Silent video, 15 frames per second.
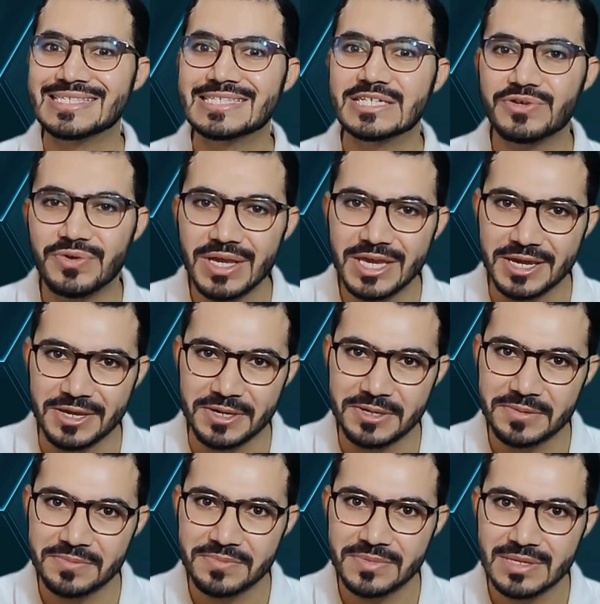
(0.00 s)
string.
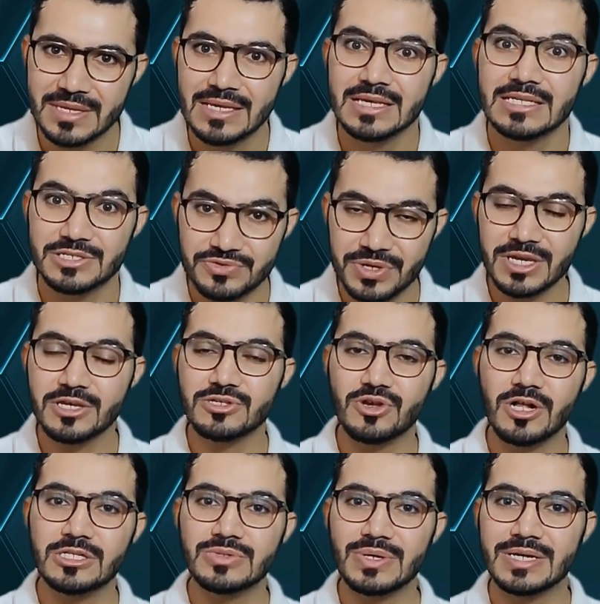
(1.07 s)
String is
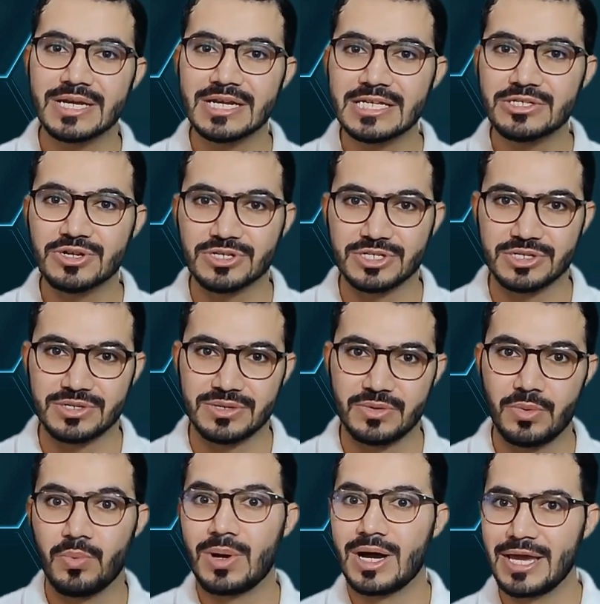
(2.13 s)
also a data structure.
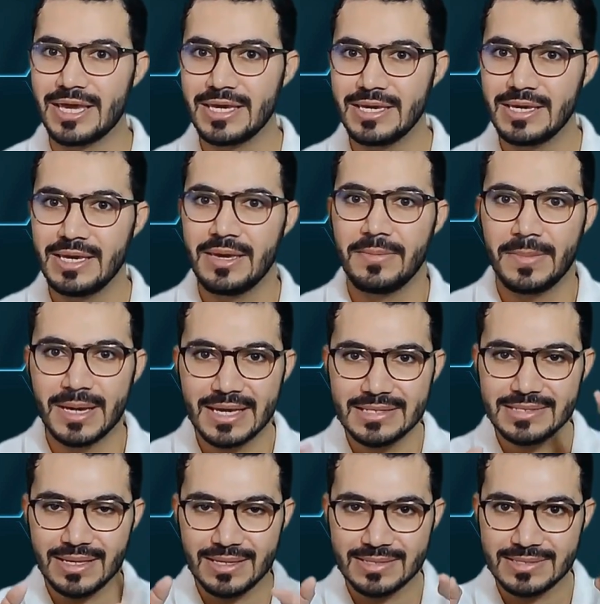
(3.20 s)
Why?
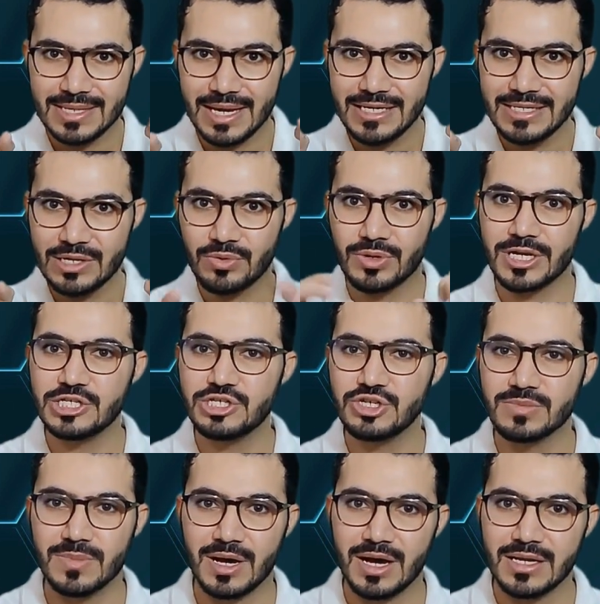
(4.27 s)
Because inside the
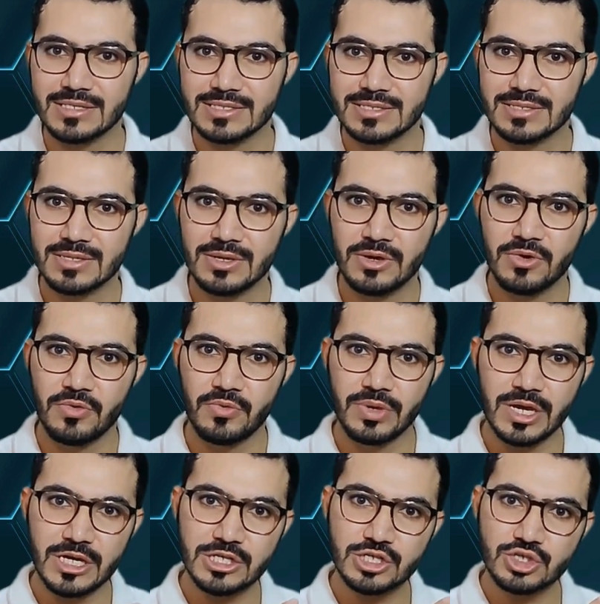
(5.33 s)
quotation marks,
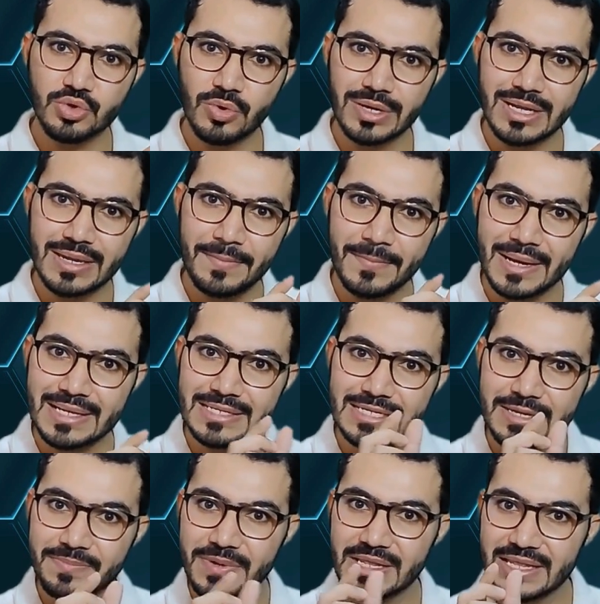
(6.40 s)
we are storing
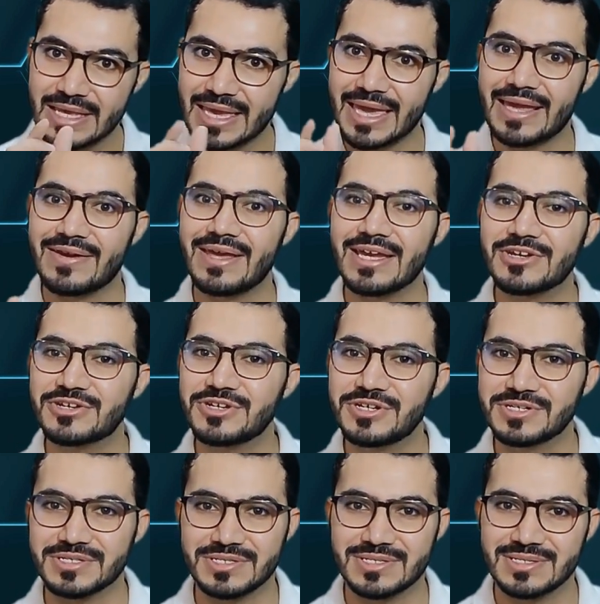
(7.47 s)
multiple
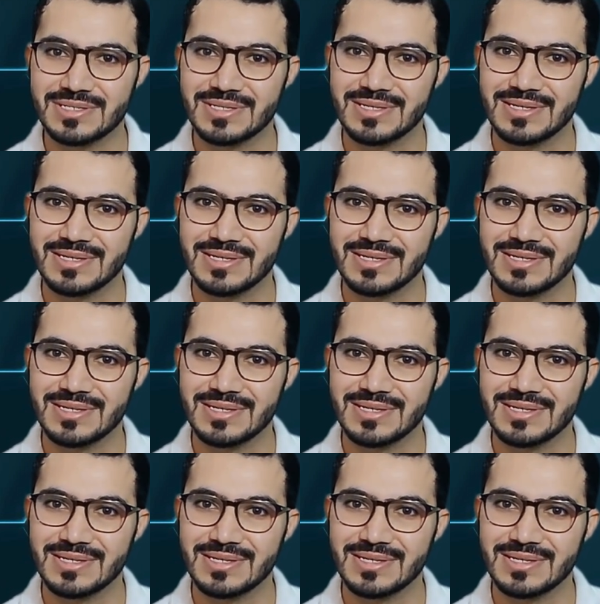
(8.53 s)
characters.